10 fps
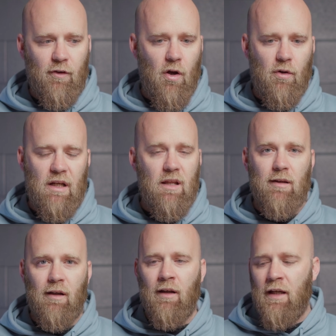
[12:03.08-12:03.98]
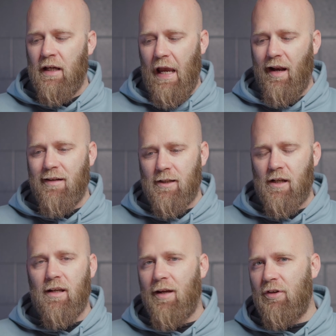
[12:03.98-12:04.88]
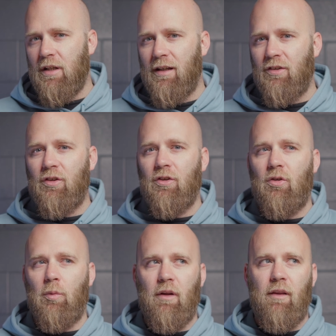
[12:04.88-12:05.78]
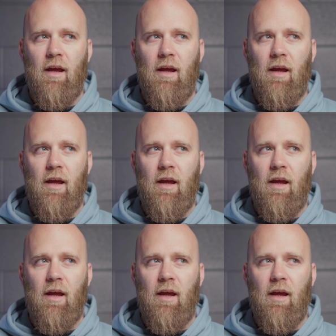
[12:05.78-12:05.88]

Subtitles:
no anything. And I didn't have any issues with